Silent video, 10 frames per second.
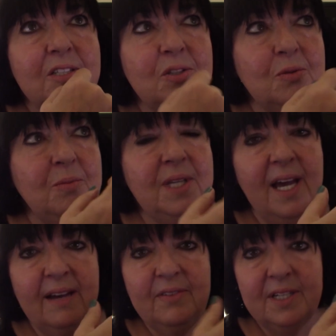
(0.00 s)
to me
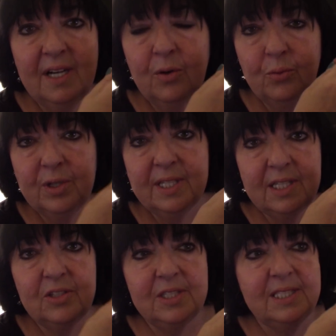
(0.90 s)
having a
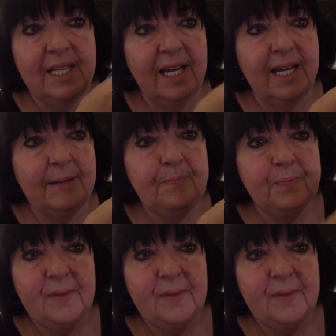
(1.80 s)
really good day,